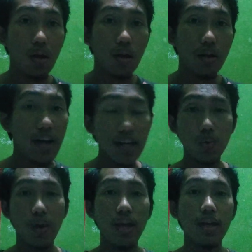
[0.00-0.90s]
The next
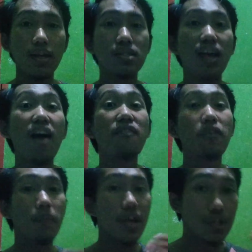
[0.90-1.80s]
way is
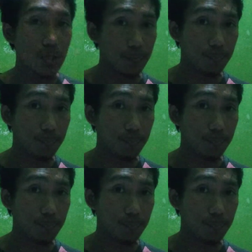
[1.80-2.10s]
affirmation.